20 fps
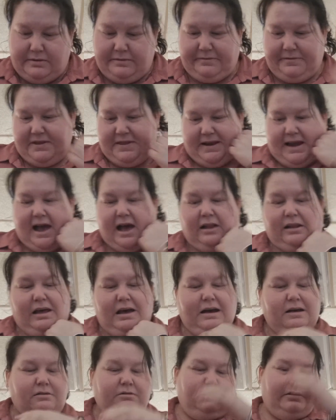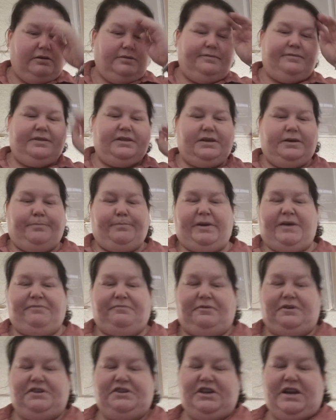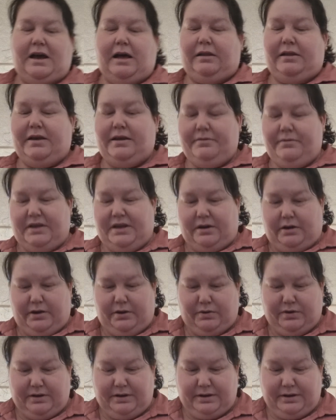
for the colour, for the beverage colour that I